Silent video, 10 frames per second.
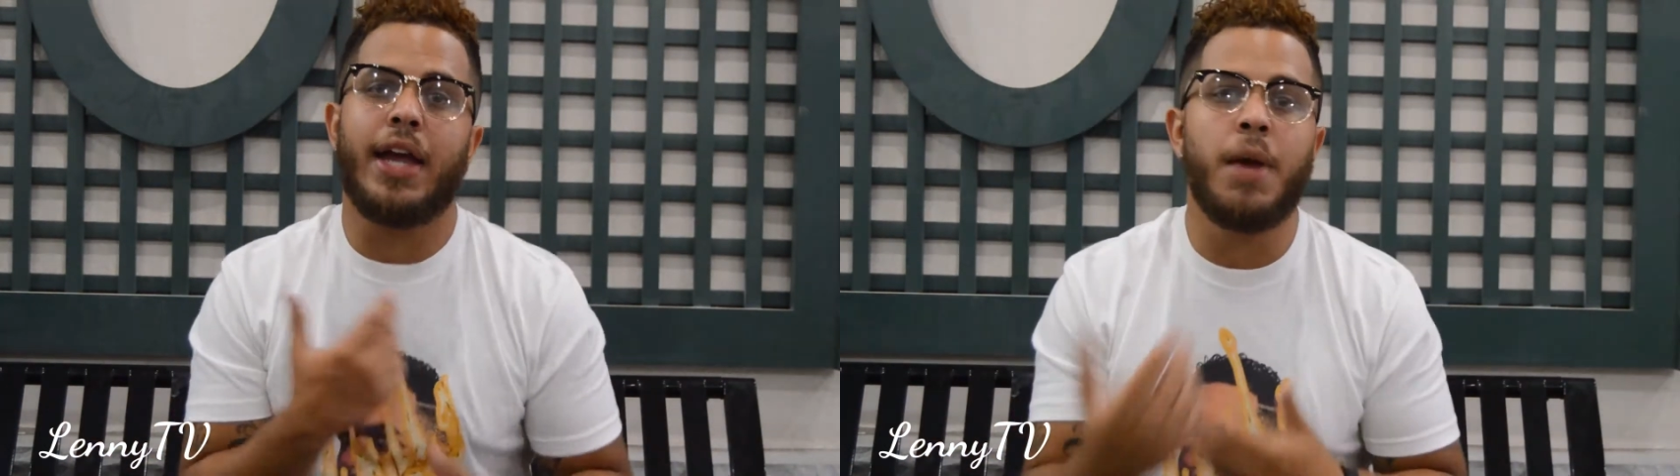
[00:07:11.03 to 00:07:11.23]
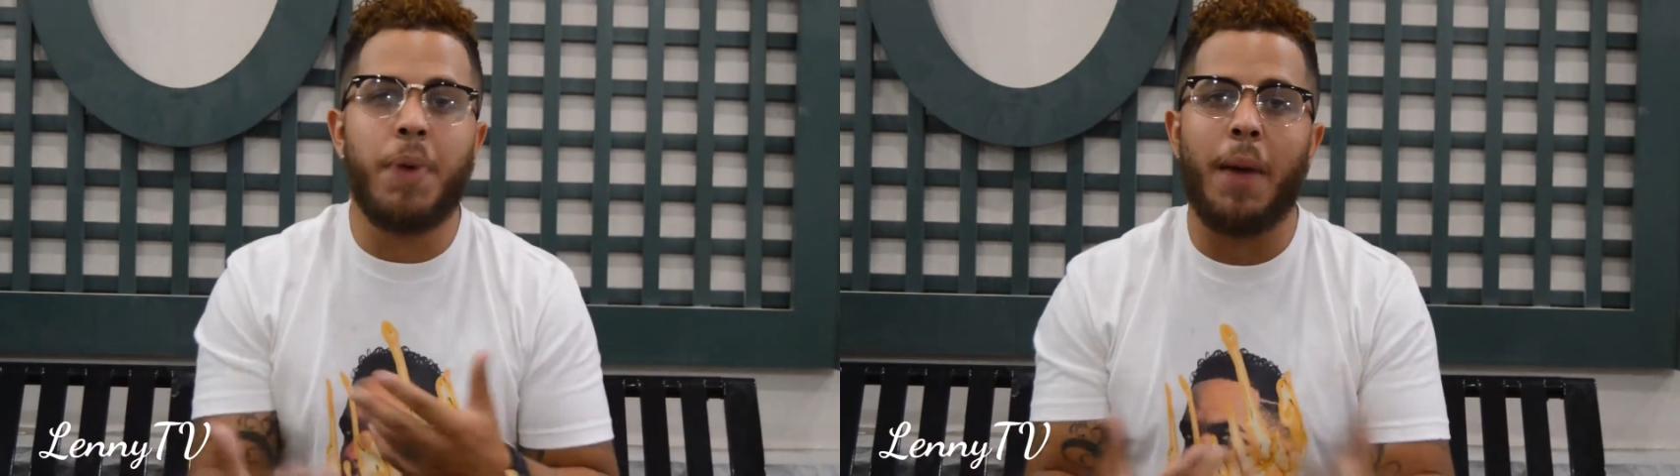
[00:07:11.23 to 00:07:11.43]

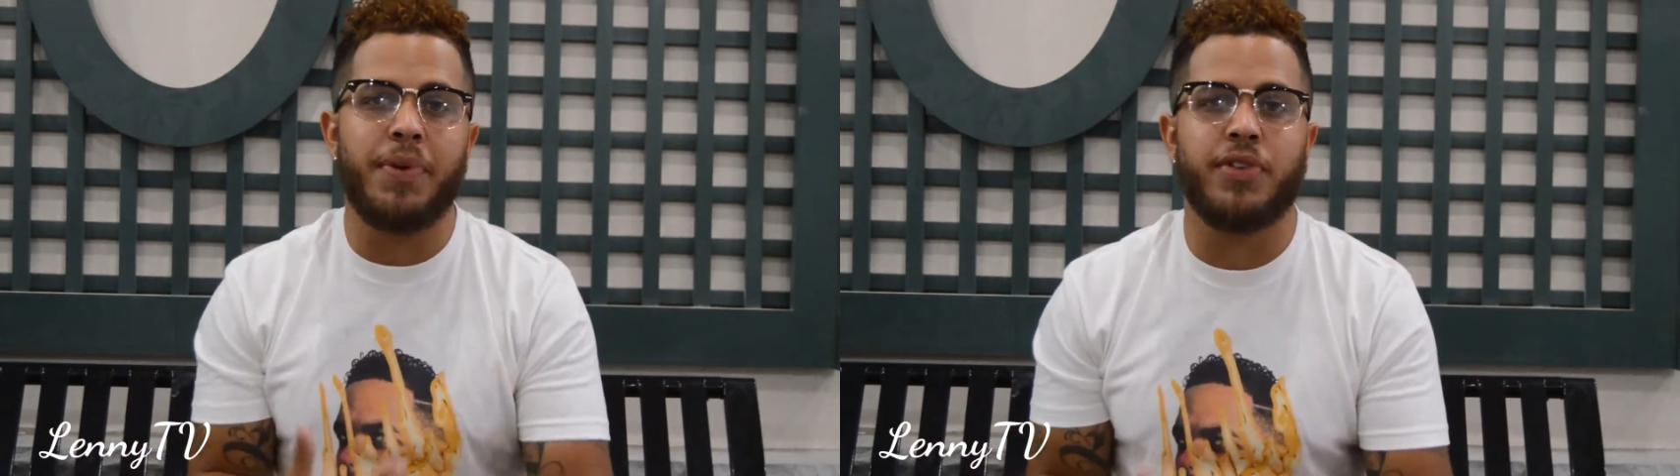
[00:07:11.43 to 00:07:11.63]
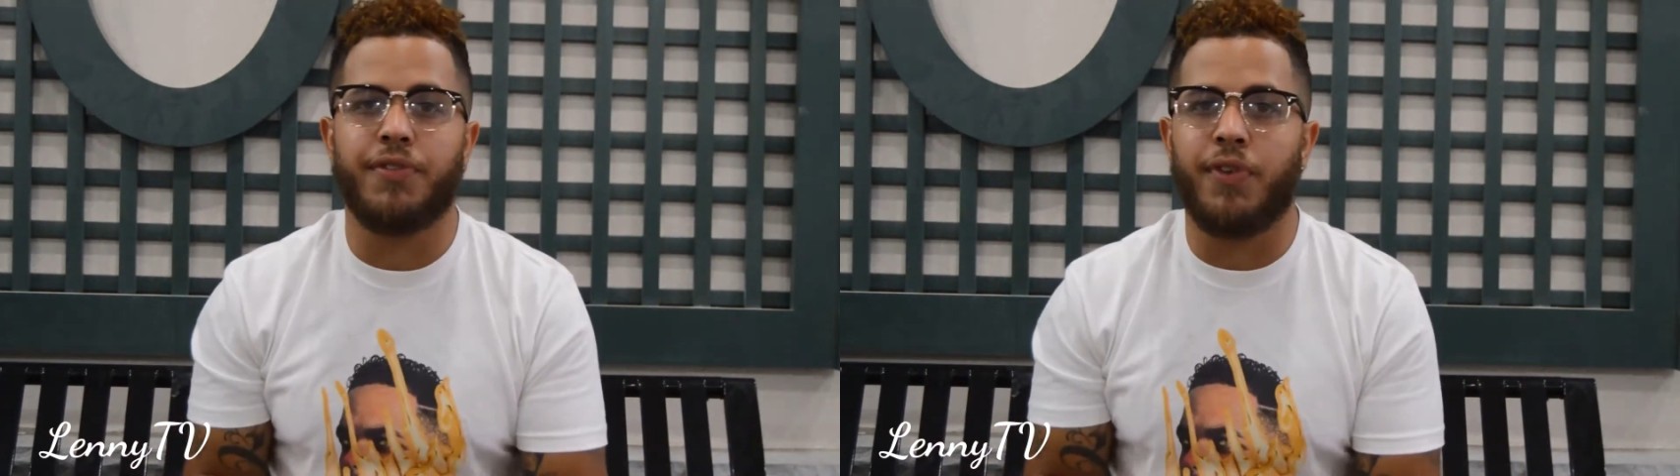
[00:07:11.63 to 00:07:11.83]
Hip hop
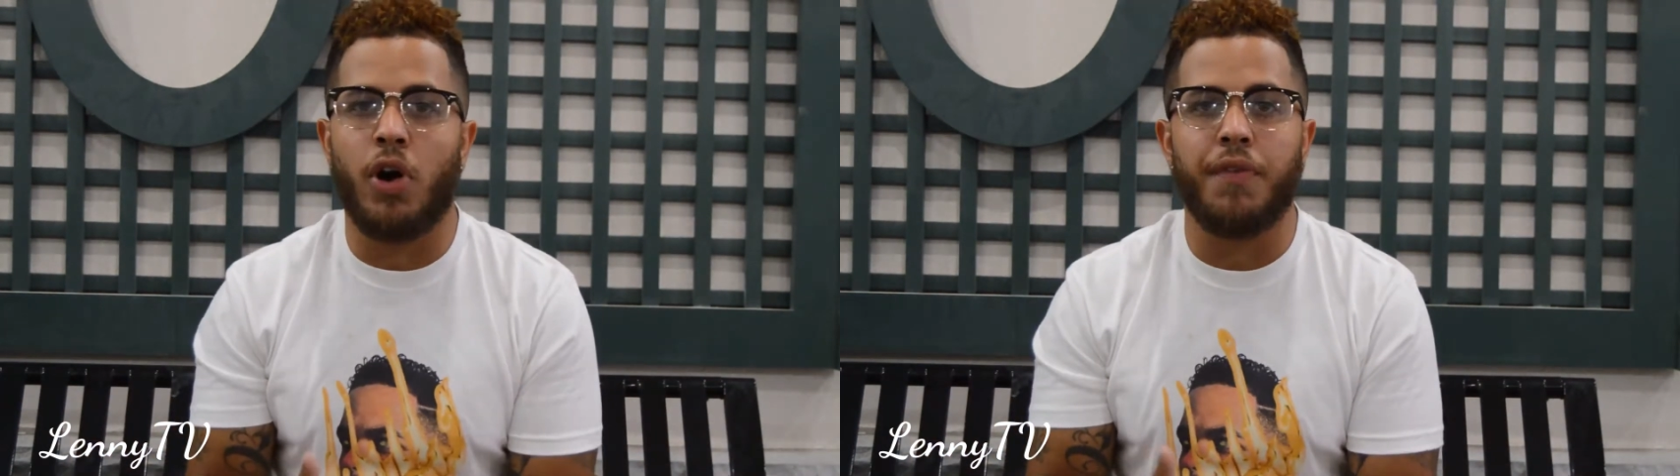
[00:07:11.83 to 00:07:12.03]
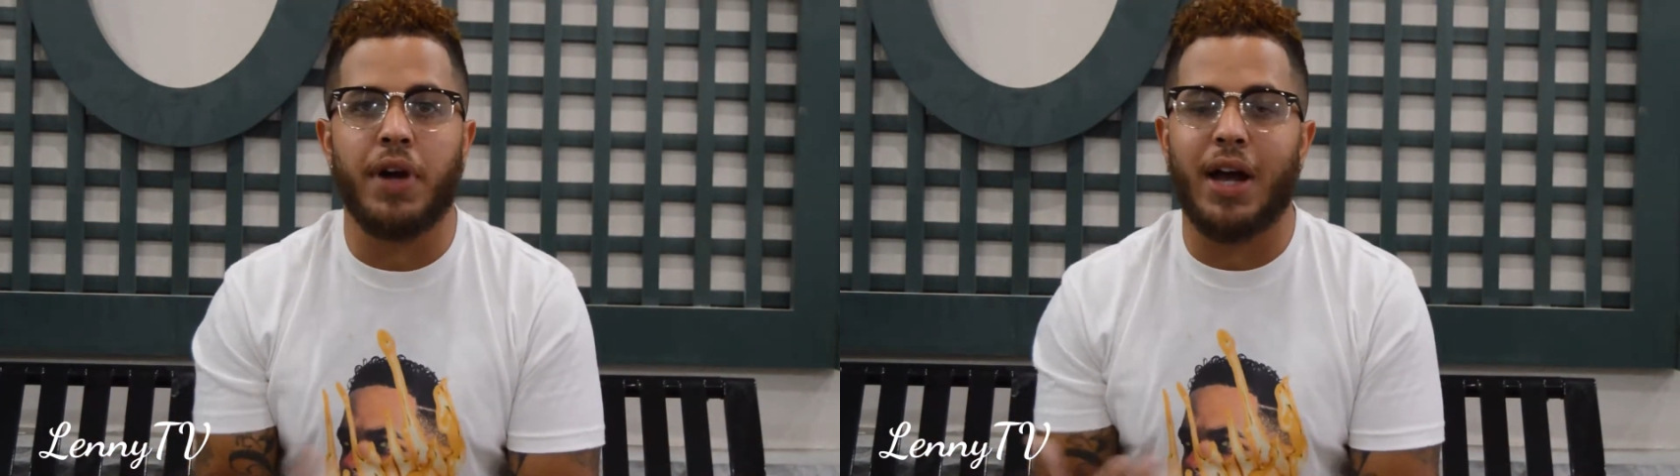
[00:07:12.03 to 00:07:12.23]
is
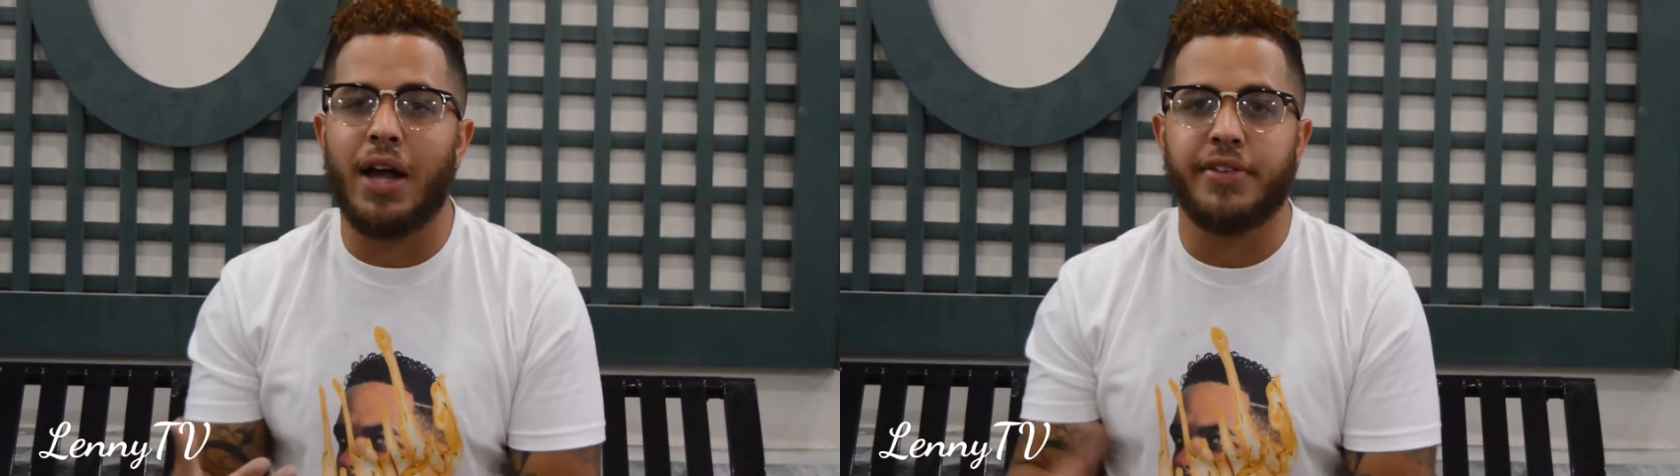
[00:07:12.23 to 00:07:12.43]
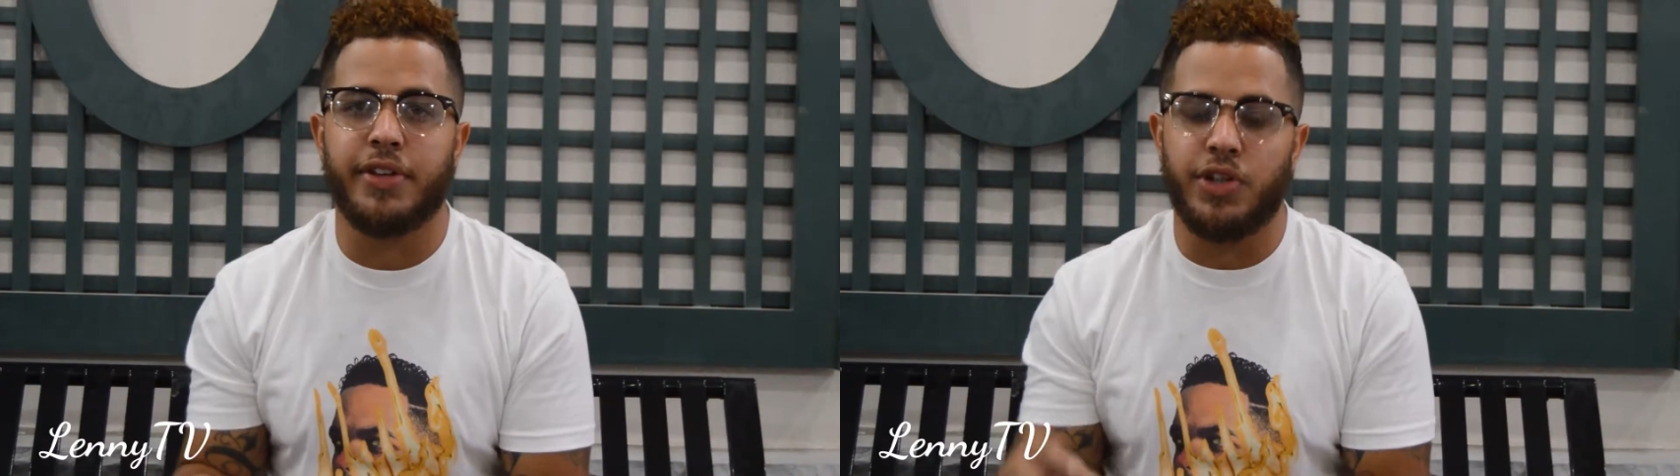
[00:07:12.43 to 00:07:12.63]
evolving
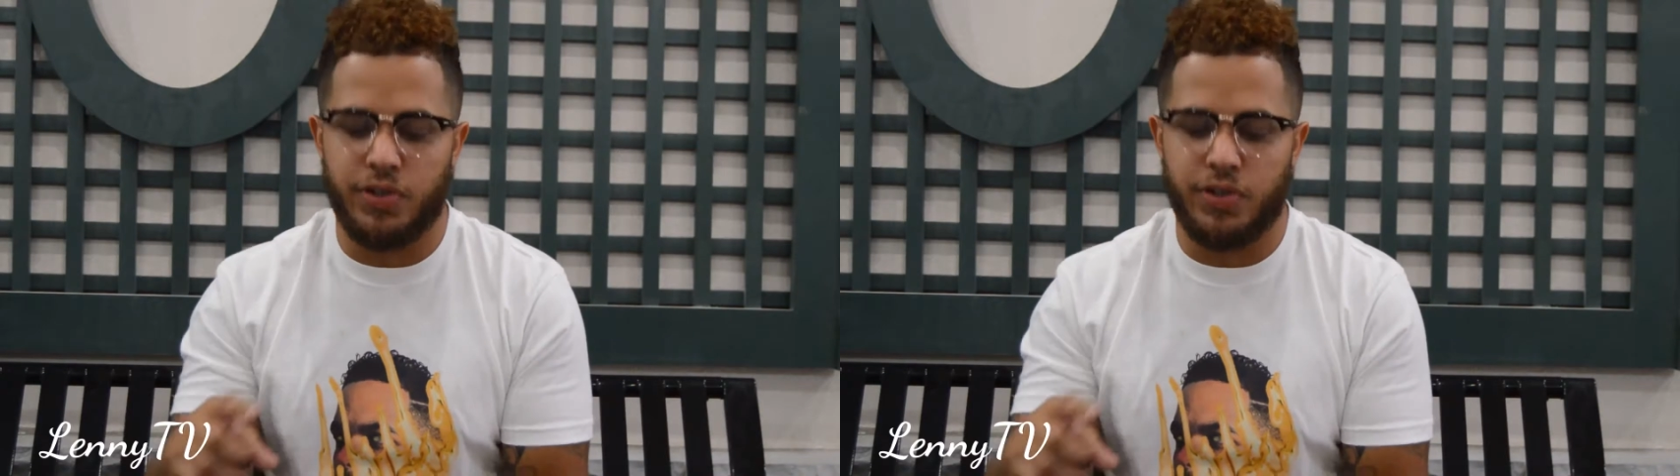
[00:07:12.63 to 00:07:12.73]
constantly.